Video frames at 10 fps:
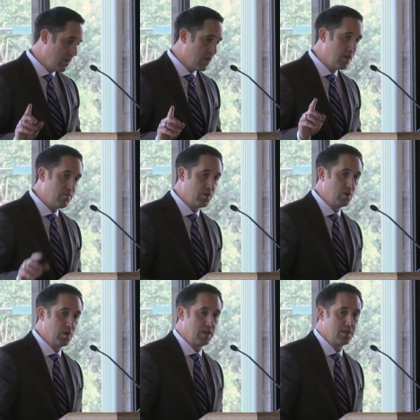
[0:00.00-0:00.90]
If you
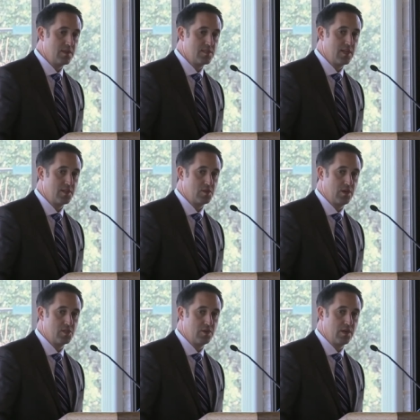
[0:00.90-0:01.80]
look at the state
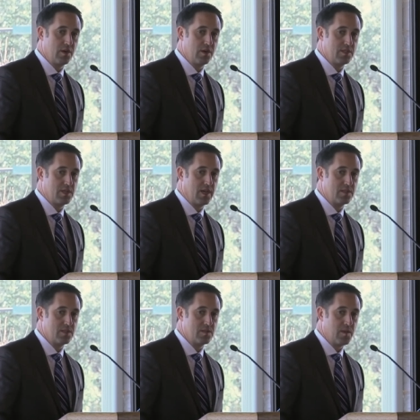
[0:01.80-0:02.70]
treasury here in
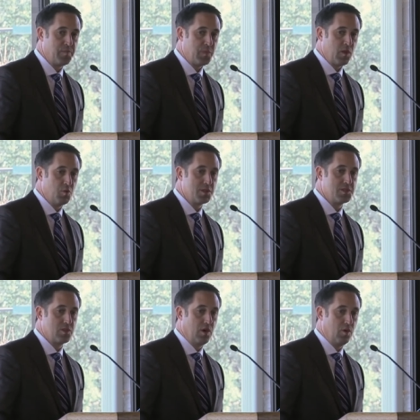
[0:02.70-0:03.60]
Texas, we
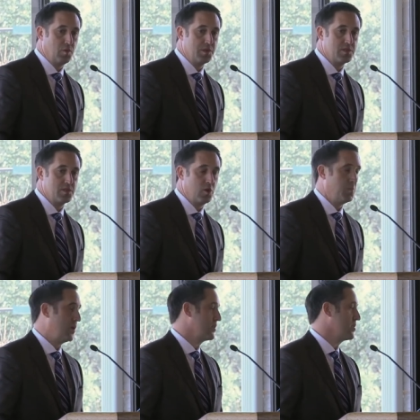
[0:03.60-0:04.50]
start with a
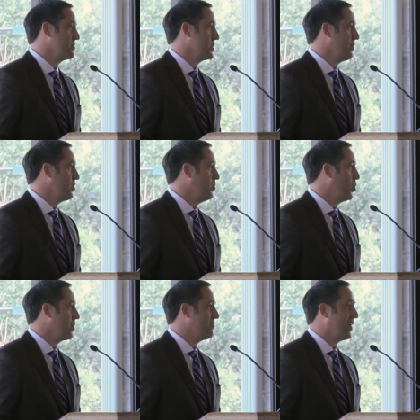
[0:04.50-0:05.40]
surplus of seven
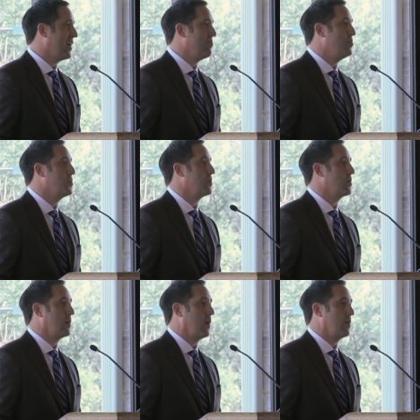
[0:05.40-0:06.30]
point five
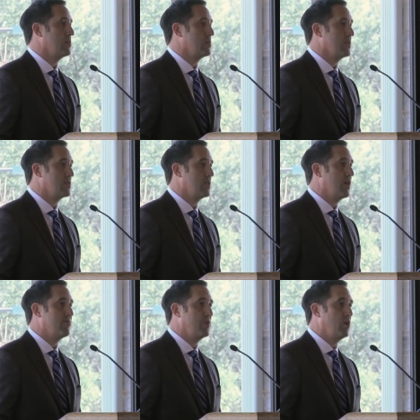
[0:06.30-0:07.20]
billion dollars that is
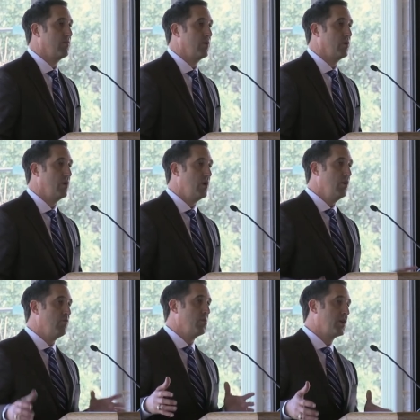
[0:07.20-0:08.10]
left over
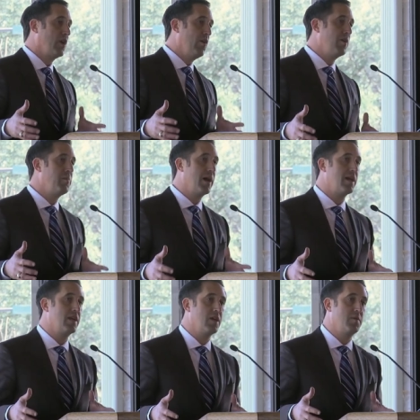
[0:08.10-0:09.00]
from the current
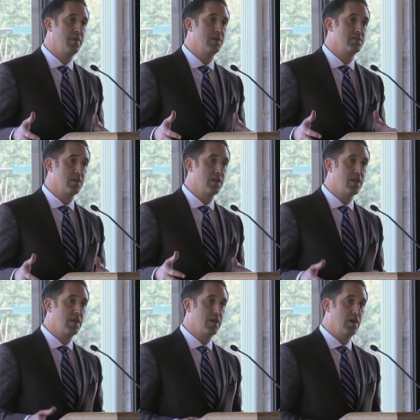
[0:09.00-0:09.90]
biennium that is going to
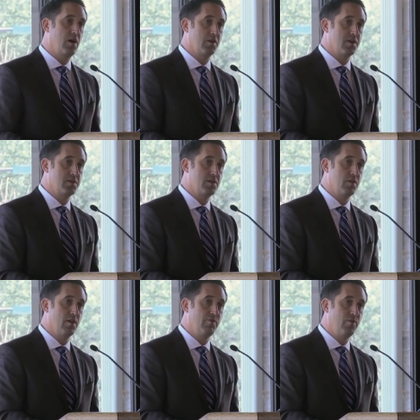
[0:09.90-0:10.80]
end in August. So
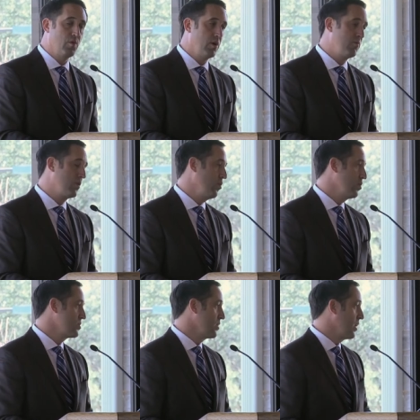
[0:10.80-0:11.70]
therefore, over the
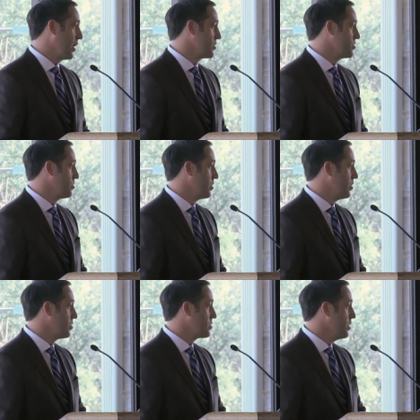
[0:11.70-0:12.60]
course of the last two
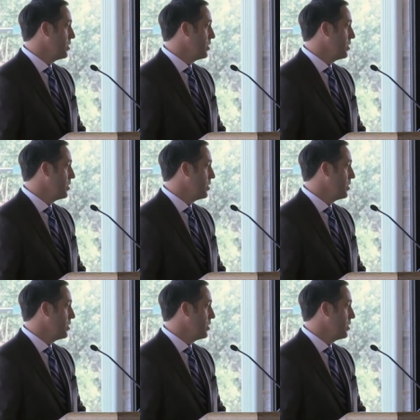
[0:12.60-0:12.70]
years,